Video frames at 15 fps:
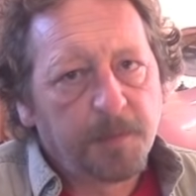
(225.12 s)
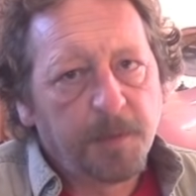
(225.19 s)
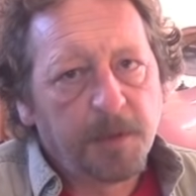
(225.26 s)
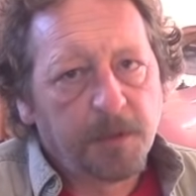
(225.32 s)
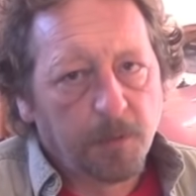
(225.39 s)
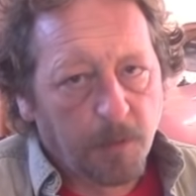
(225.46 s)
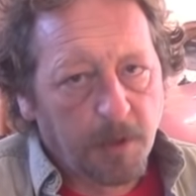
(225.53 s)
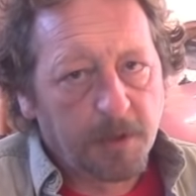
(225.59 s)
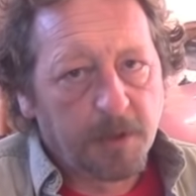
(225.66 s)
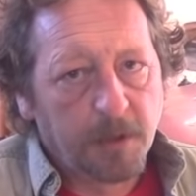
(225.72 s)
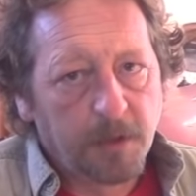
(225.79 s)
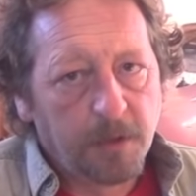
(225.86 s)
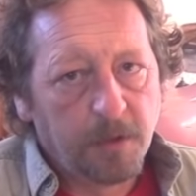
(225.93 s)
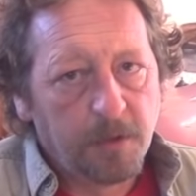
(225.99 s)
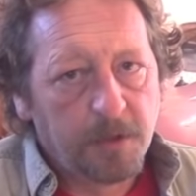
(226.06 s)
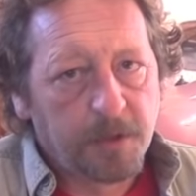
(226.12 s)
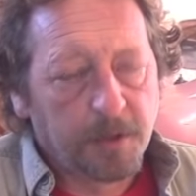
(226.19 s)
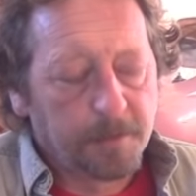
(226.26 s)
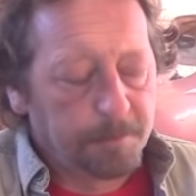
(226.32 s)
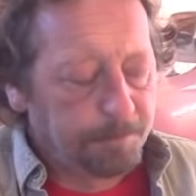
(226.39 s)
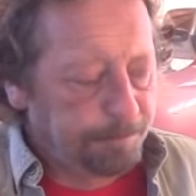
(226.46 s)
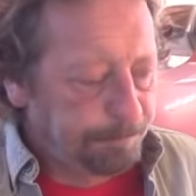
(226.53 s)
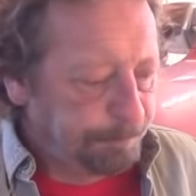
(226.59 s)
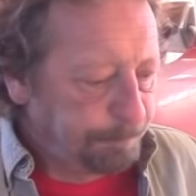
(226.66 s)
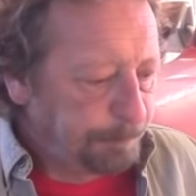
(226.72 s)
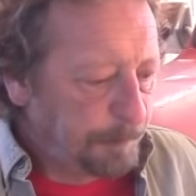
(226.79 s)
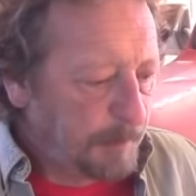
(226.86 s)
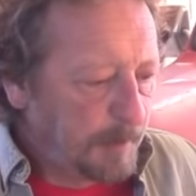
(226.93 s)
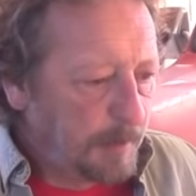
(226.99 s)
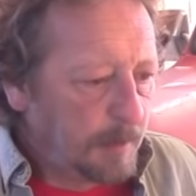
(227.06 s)
me to one conclusion,
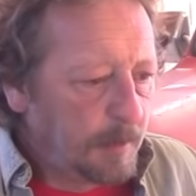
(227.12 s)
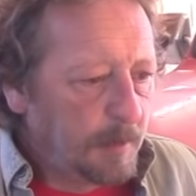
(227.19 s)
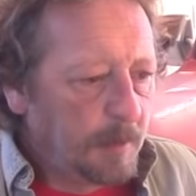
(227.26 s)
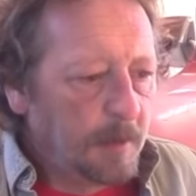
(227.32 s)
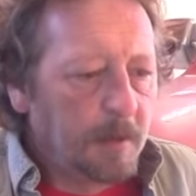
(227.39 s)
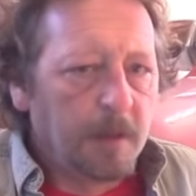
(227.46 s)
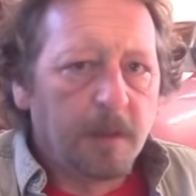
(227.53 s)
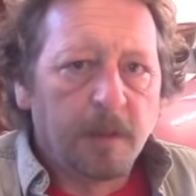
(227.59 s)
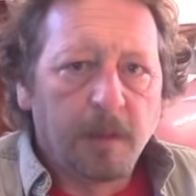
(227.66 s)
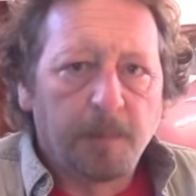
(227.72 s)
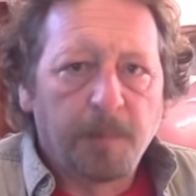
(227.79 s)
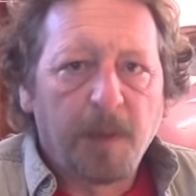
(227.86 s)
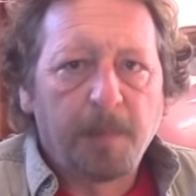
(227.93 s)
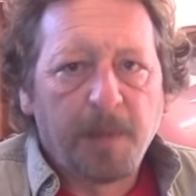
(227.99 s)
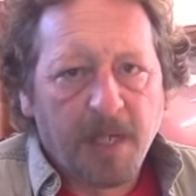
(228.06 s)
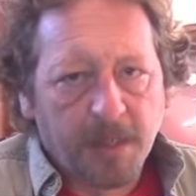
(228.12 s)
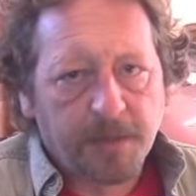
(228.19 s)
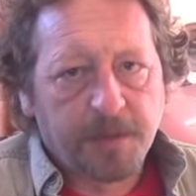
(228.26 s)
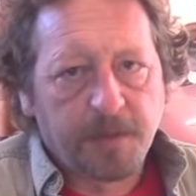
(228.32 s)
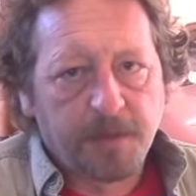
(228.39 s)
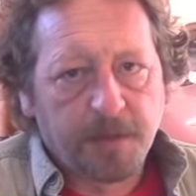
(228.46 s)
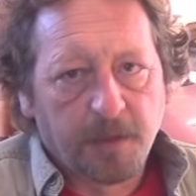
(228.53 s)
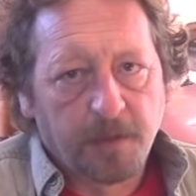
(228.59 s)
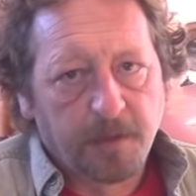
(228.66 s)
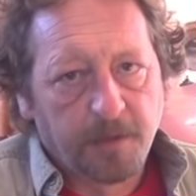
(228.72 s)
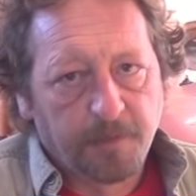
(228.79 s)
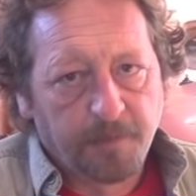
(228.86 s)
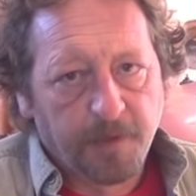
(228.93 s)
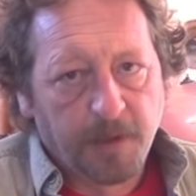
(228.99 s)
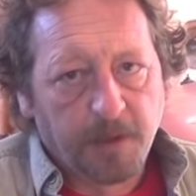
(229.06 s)
that my master
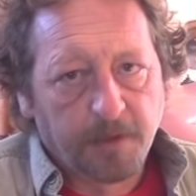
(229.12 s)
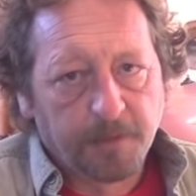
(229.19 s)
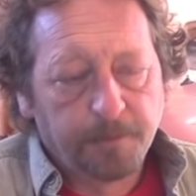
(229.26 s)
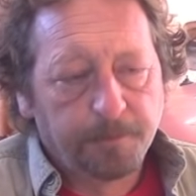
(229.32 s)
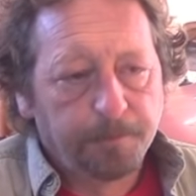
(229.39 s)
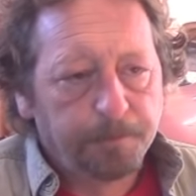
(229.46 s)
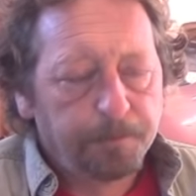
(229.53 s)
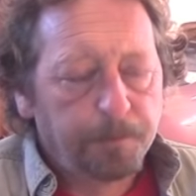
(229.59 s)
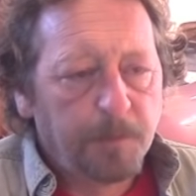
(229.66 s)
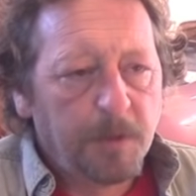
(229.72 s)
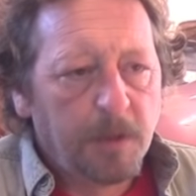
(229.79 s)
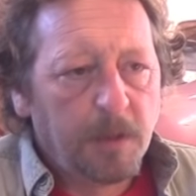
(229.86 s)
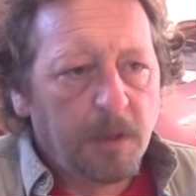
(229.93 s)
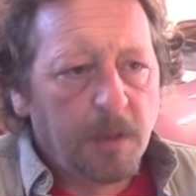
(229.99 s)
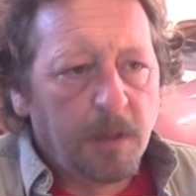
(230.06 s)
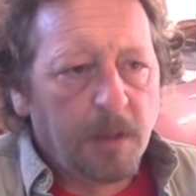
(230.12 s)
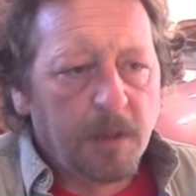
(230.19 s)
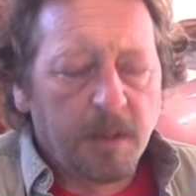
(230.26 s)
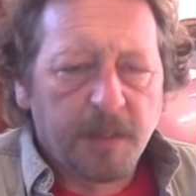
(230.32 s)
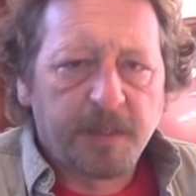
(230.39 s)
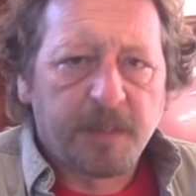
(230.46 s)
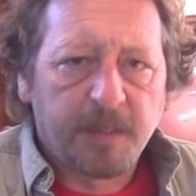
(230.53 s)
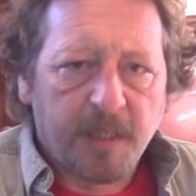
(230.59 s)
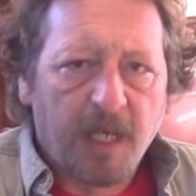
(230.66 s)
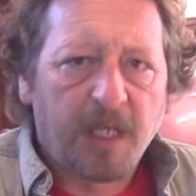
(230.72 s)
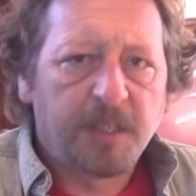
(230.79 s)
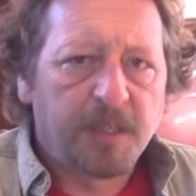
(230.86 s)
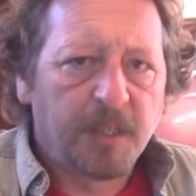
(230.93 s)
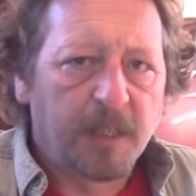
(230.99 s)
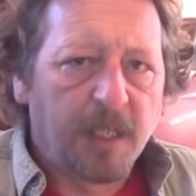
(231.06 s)
cylinder failed. This is
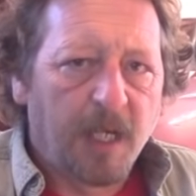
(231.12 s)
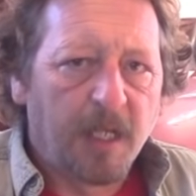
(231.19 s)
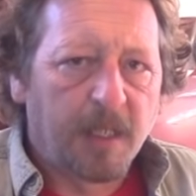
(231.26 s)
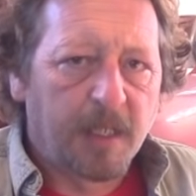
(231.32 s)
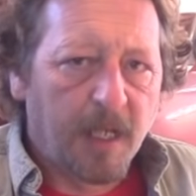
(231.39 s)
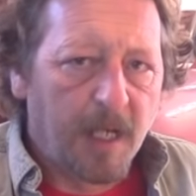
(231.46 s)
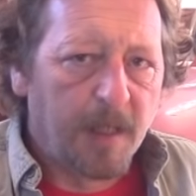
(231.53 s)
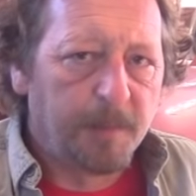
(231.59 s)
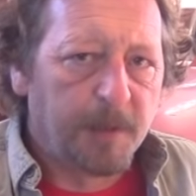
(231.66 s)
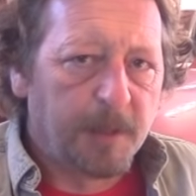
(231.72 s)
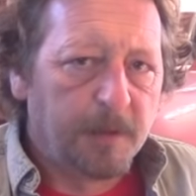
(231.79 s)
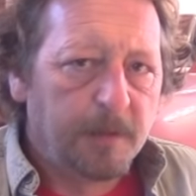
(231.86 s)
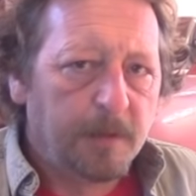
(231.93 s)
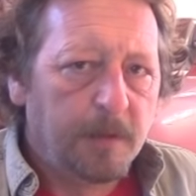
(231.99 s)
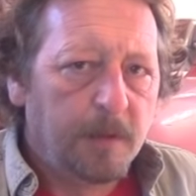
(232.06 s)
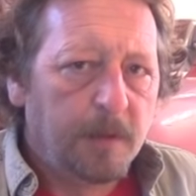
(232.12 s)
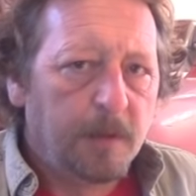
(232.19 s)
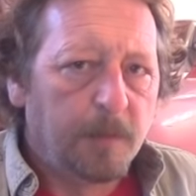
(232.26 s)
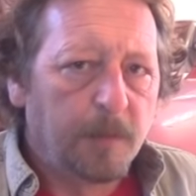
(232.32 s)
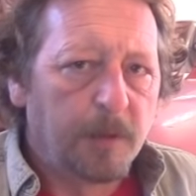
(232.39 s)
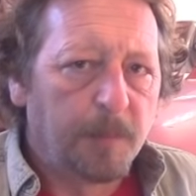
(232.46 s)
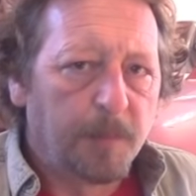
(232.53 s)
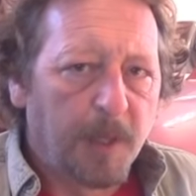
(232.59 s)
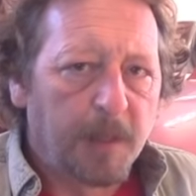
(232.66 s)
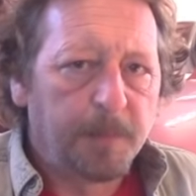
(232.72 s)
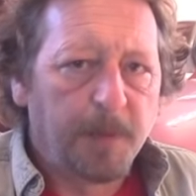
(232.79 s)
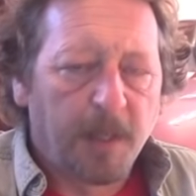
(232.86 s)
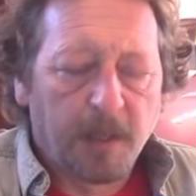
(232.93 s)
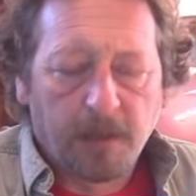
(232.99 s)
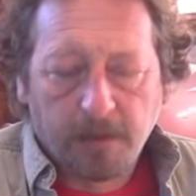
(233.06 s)
actually kind of common when the brake
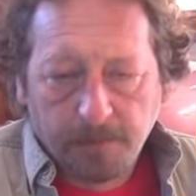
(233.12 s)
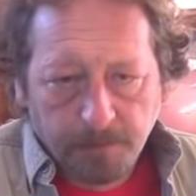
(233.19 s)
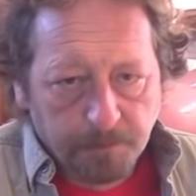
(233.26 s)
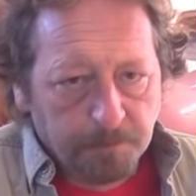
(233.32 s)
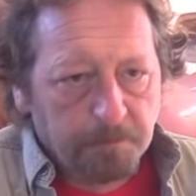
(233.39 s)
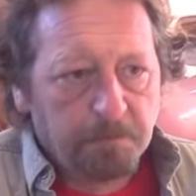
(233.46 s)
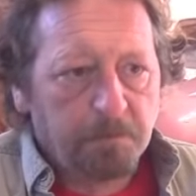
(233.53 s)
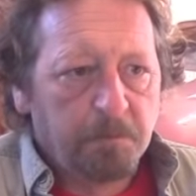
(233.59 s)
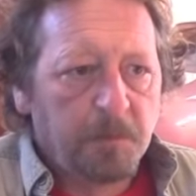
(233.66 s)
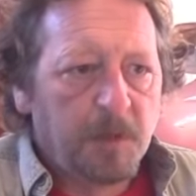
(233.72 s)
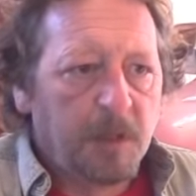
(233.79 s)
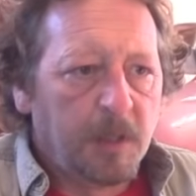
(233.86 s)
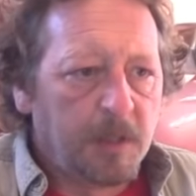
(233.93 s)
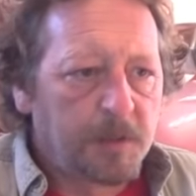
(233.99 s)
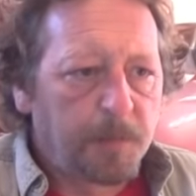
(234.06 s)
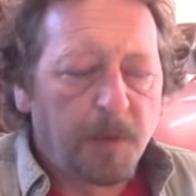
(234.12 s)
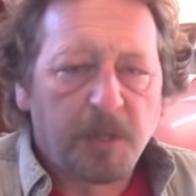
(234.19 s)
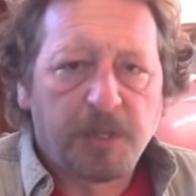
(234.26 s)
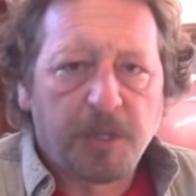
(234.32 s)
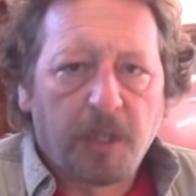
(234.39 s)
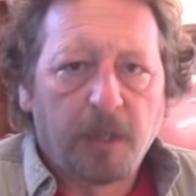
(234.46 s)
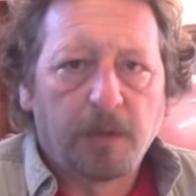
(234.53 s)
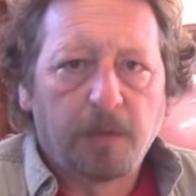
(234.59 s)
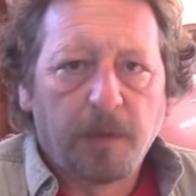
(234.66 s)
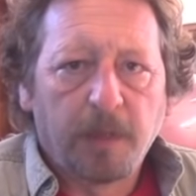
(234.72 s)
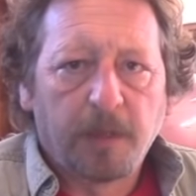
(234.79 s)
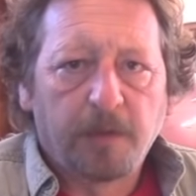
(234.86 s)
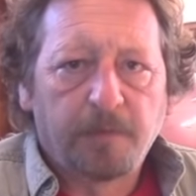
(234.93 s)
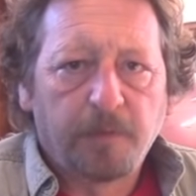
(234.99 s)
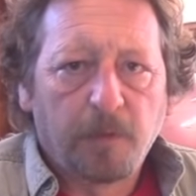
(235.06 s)
pedal is pushed all the way
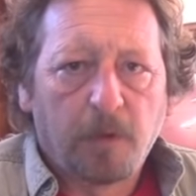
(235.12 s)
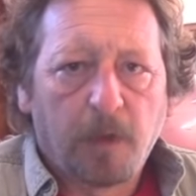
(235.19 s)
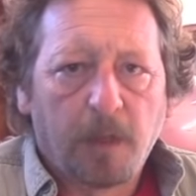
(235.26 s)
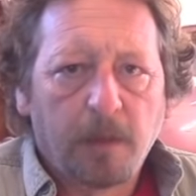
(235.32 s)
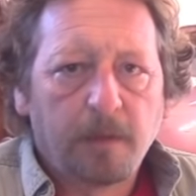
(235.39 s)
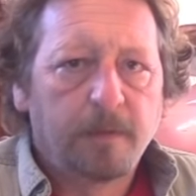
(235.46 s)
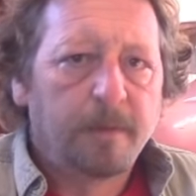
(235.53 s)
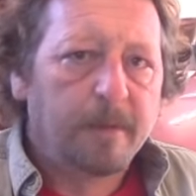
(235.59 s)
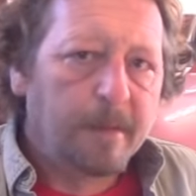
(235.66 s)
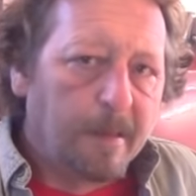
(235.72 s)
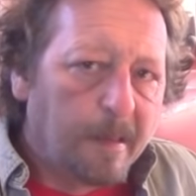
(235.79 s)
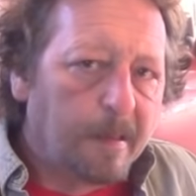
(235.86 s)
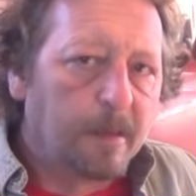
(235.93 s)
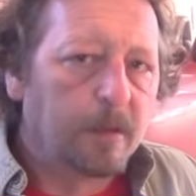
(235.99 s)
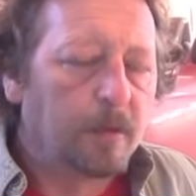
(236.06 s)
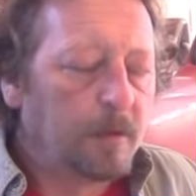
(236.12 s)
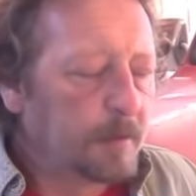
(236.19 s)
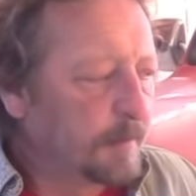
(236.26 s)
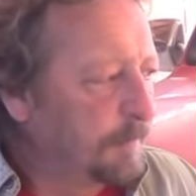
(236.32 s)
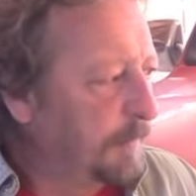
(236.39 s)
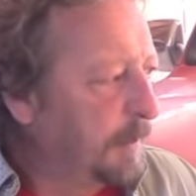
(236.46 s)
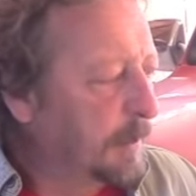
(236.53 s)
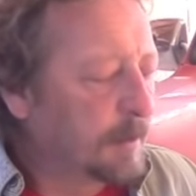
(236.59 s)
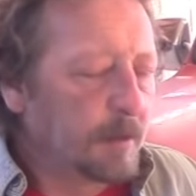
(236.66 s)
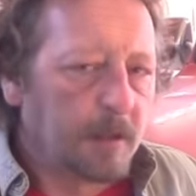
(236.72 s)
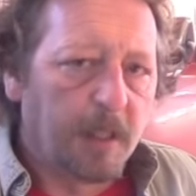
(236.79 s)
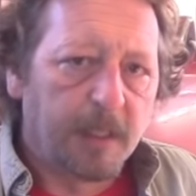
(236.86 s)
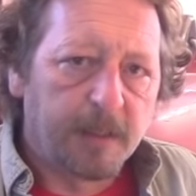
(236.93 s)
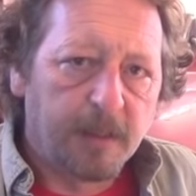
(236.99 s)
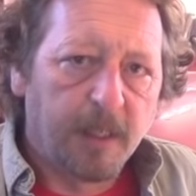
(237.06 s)
to the floor on an older vehicle
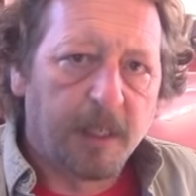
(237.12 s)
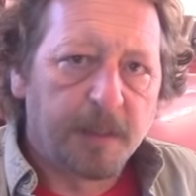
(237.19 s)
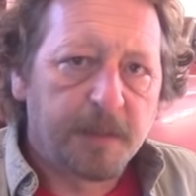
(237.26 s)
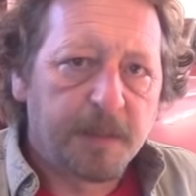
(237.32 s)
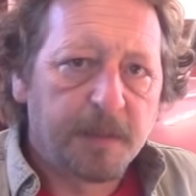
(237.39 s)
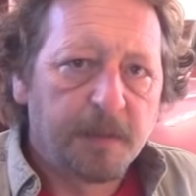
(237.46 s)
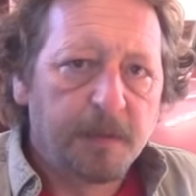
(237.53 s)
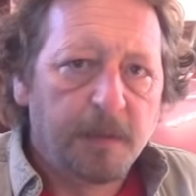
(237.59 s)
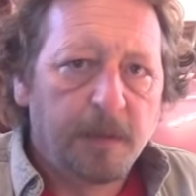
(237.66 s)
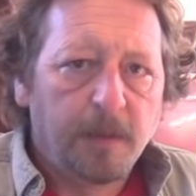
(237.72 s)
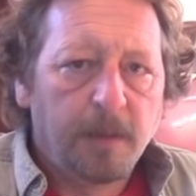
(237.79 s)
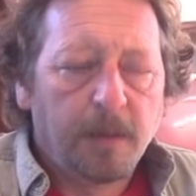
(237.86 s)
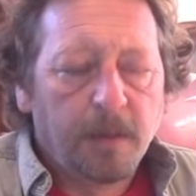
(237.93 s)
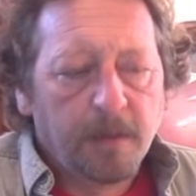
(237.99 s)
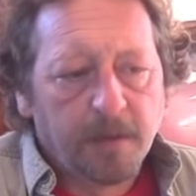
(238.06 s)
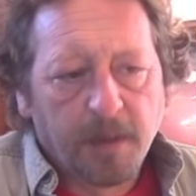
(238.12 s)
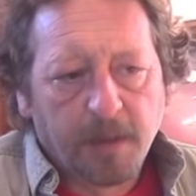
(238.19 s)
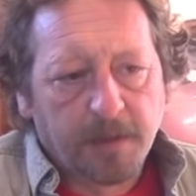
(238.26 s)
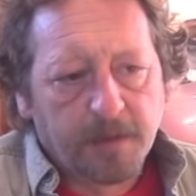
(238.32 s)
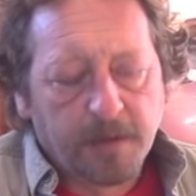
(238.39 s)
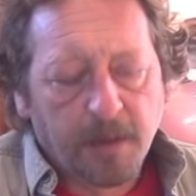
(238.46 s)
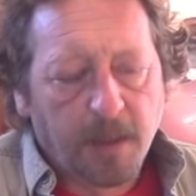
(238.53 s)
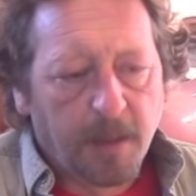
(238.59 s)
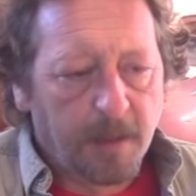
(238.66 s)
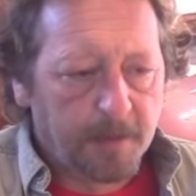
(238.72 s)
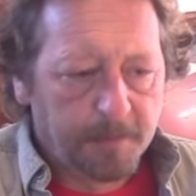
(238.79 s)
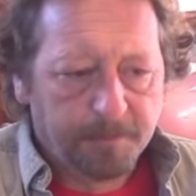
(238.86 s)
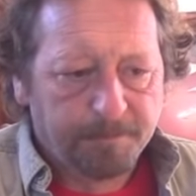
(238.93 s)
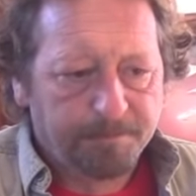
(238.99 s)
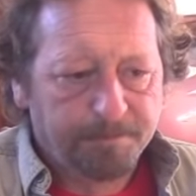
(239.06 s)
like this that
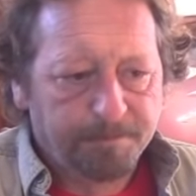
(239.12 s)
uh,